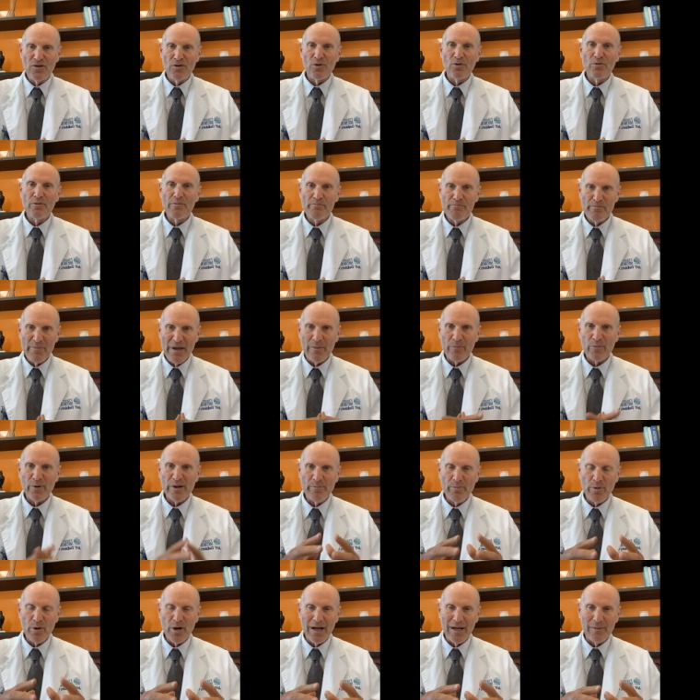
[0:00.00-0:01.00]
to
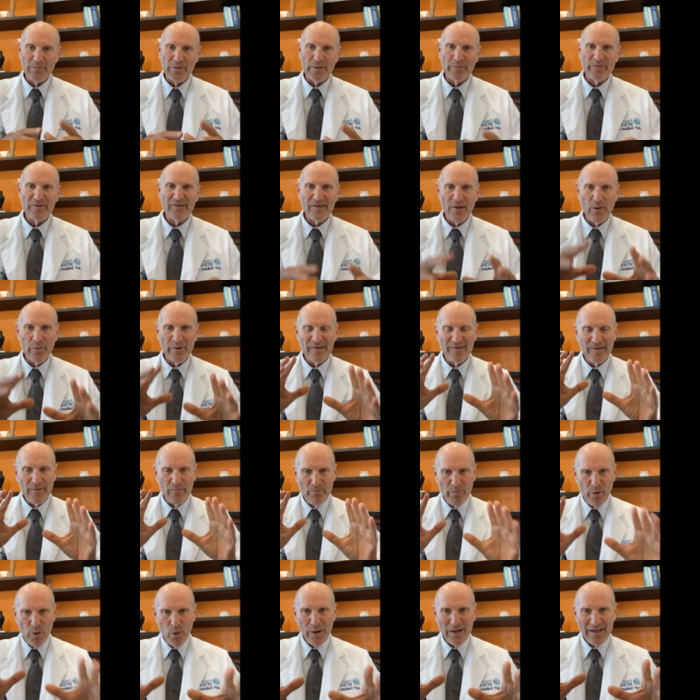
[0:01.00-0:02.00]
memory problems. So
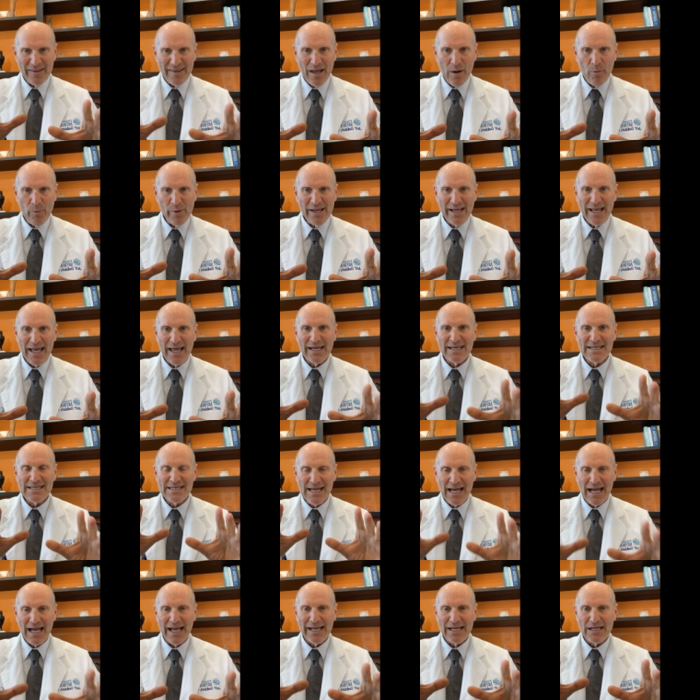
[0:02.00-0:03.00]
it's important that we get a
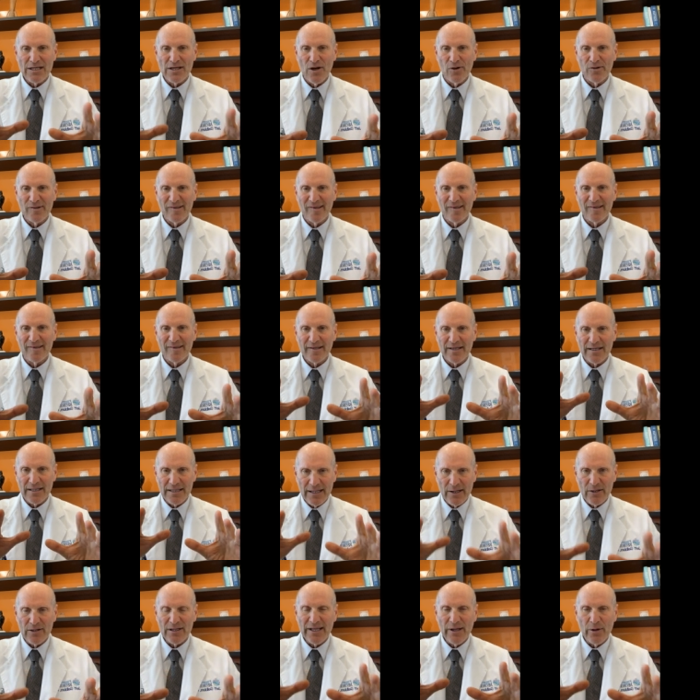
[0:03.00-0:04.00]
diagnosis
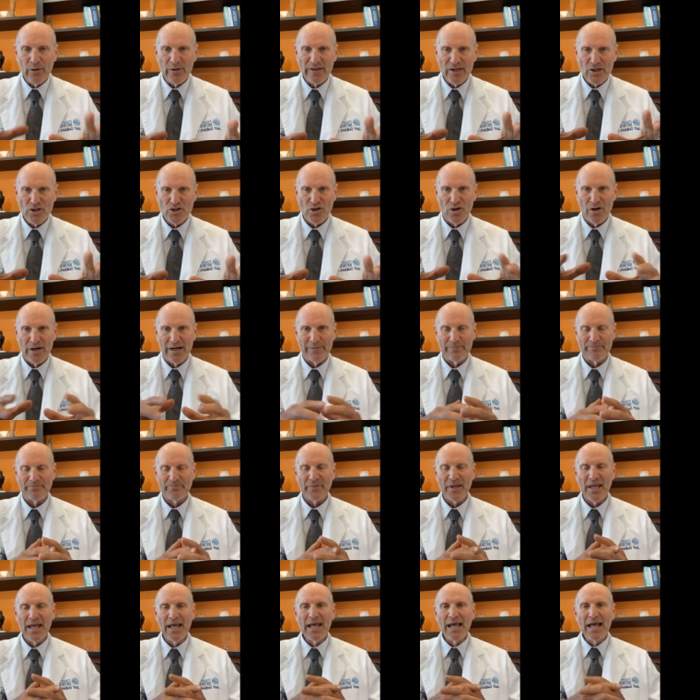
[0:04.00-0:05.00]
clearly on the chart,
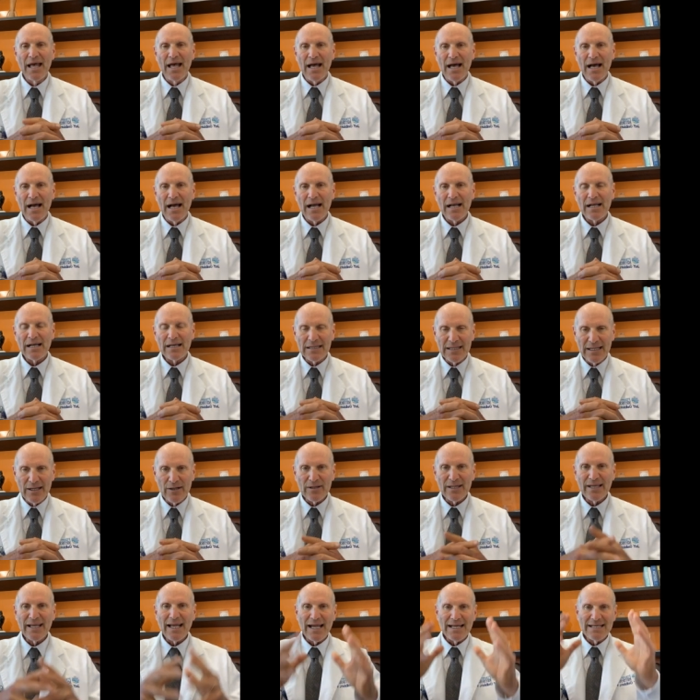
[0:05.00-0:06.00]
uh,
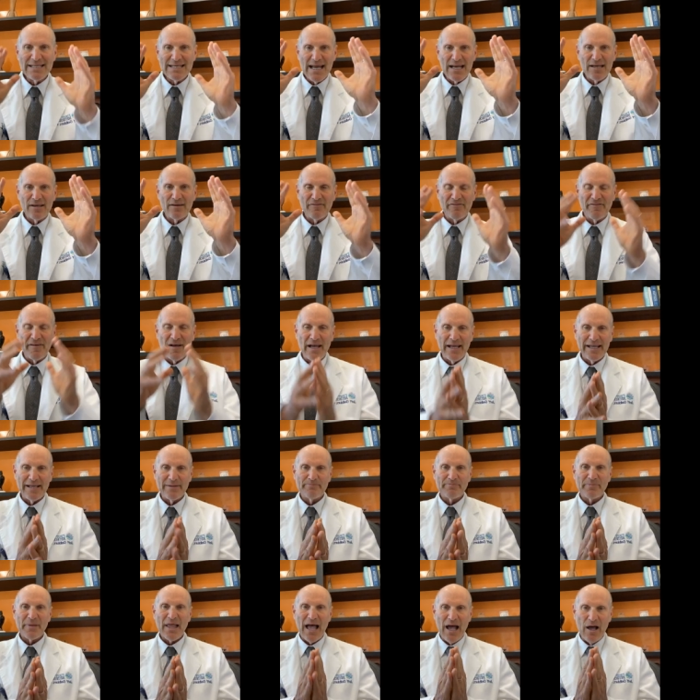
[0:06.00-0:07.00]
clearly
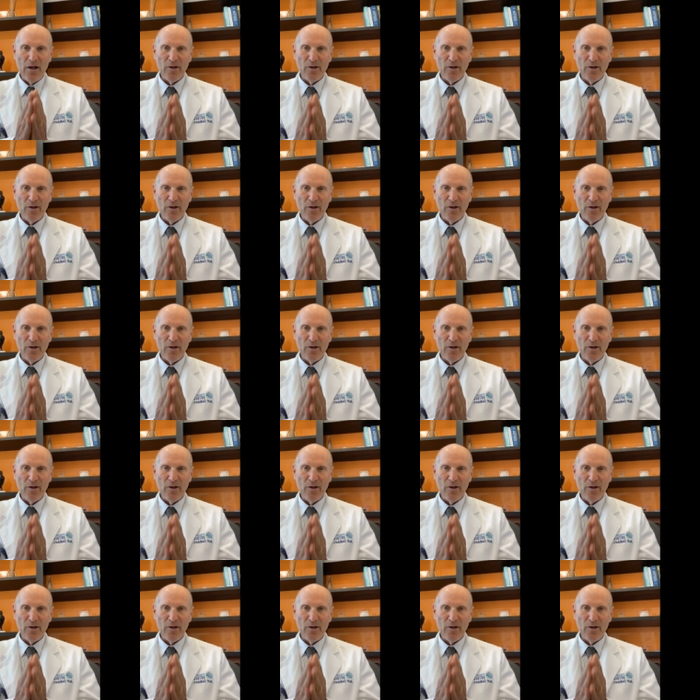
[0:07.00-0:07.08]
identifying